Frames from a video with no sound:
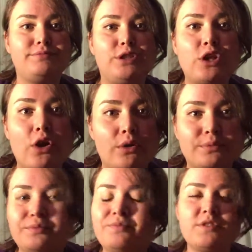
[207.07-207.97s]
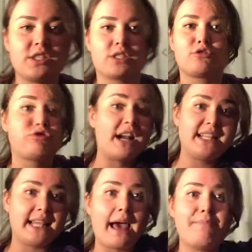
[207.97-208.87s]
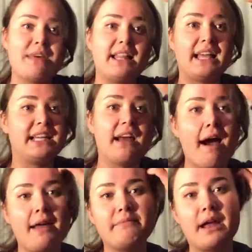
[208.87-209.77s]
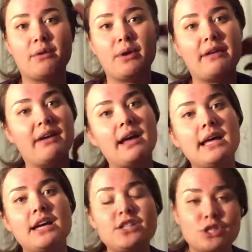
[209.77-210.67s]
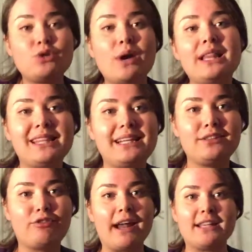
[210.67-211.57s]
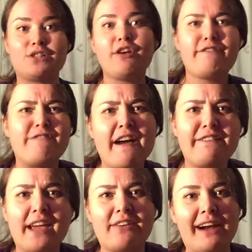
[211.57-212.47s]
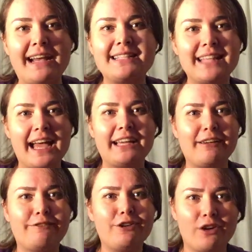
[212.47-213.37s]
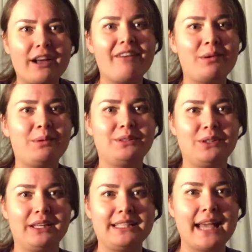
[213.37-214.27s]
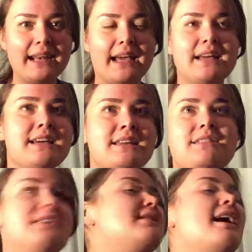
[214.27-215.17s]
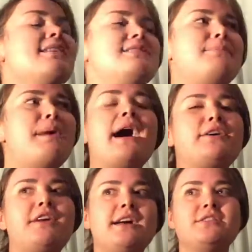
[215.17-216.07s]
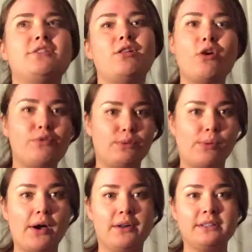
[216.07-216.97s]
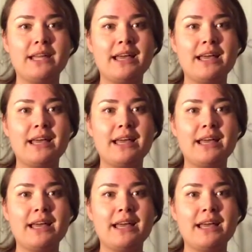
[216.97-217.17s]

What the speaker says: you know, just crazy up there like an Ironman or whatever. Just do a little race. Do a 5K race. Like, if you're not comfortable doing a tenner, there are tons of park runs all over the world